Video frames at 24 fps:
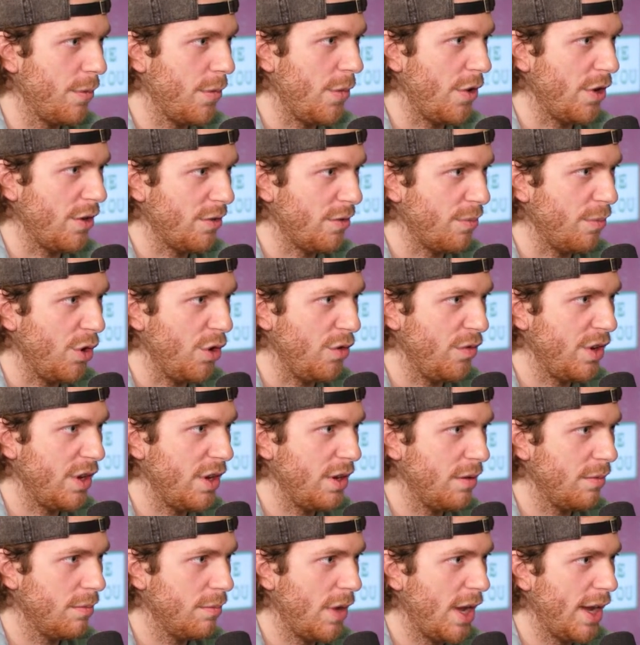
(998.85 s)
us movie
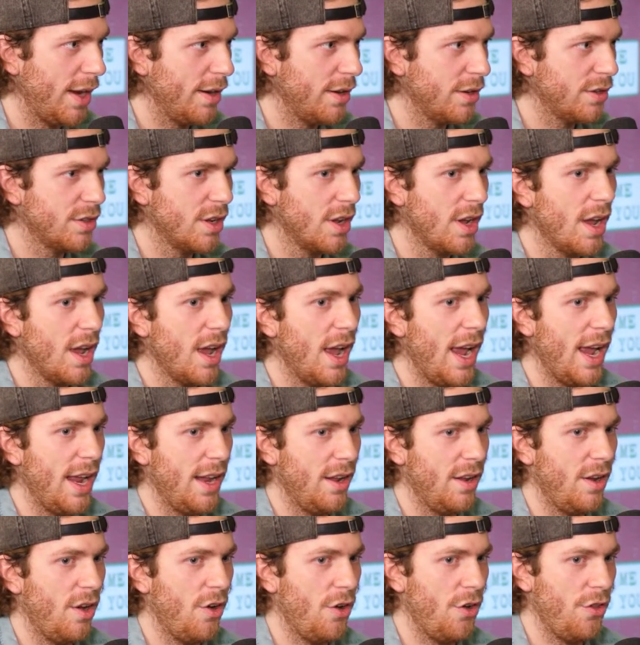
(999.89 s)
makers yeah and